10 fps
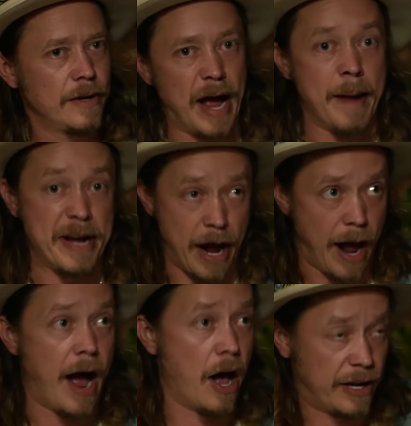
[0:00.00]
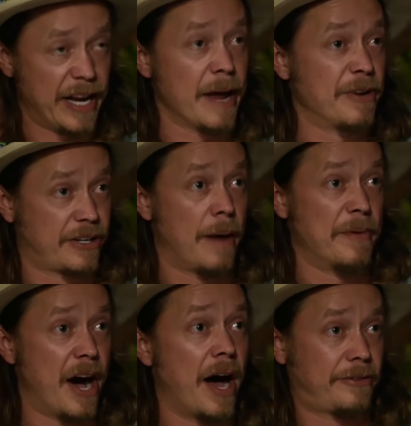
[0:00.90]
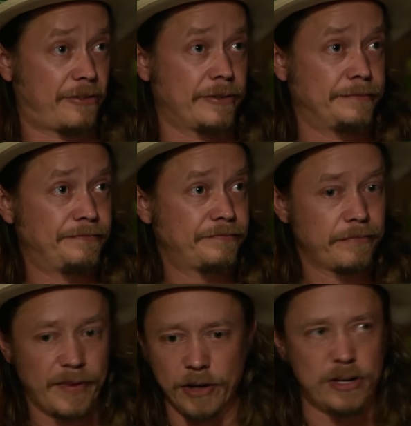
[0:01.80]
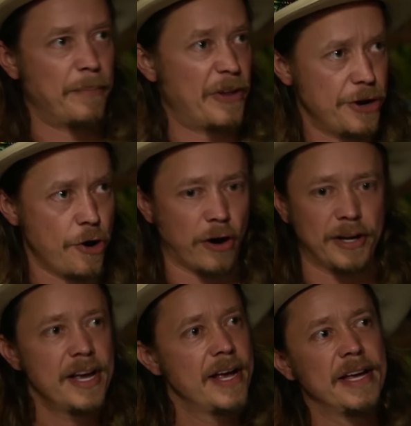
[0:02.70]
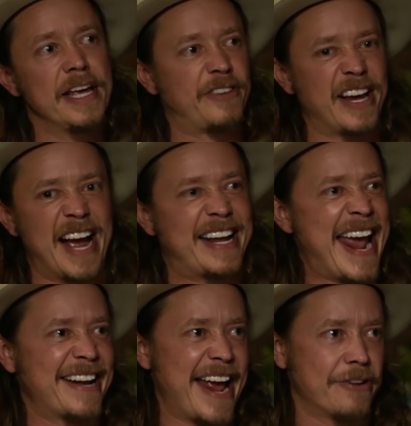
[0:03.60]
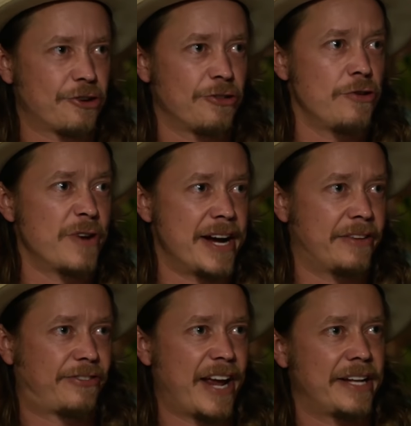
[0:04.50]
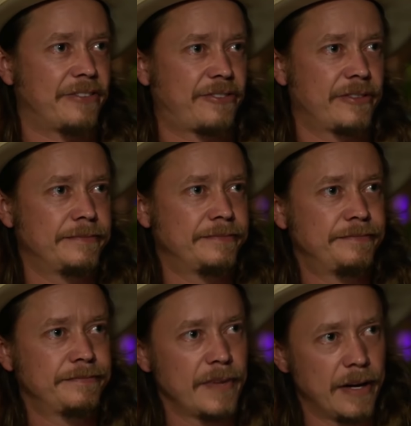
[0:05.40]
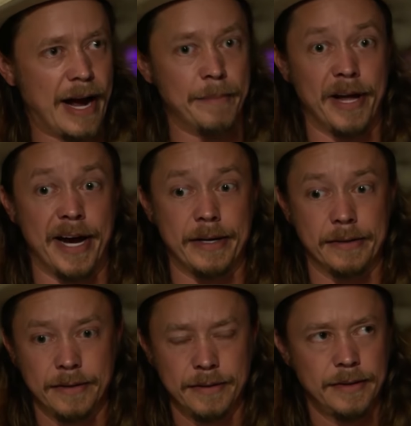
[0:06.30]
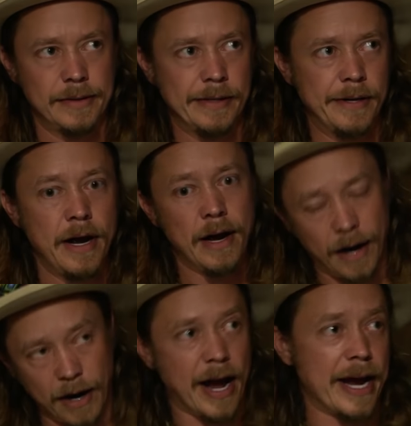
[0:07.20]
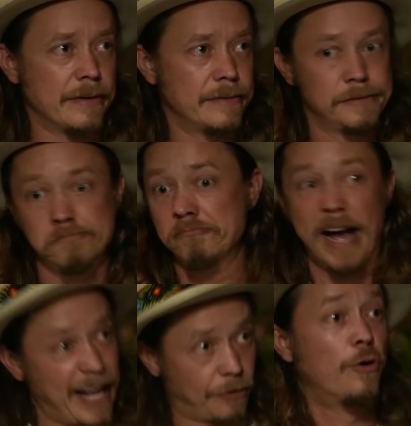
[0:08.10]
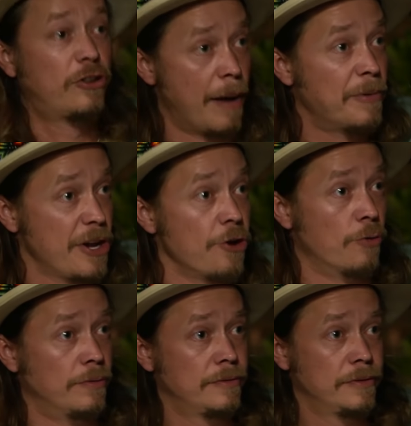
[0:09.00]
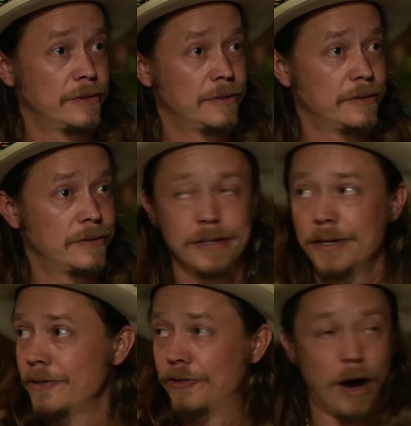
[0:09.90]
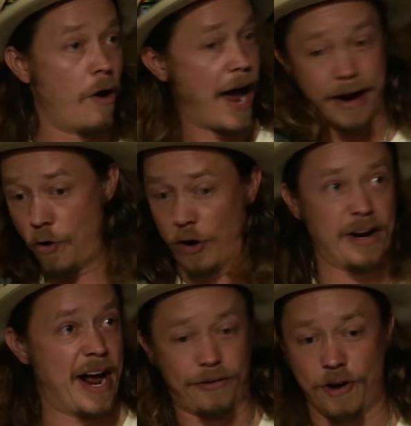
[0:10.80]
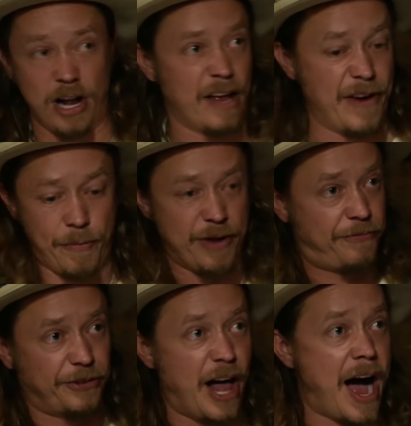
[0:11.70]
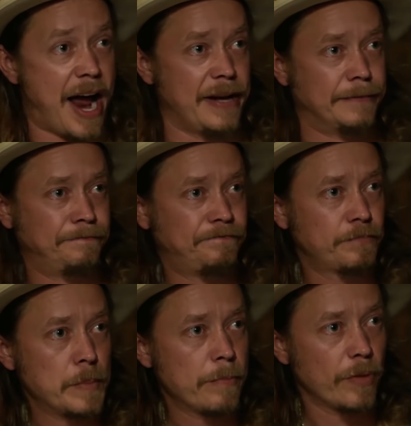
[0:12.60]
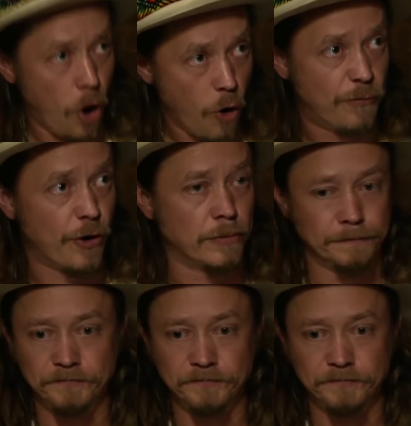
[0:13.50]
I mean, I'll get him to come to us. He'll come to New York. He's like, I can't enter the United States. I'm like, all right, I guess we'll come to you. So I organize all of it. We fly over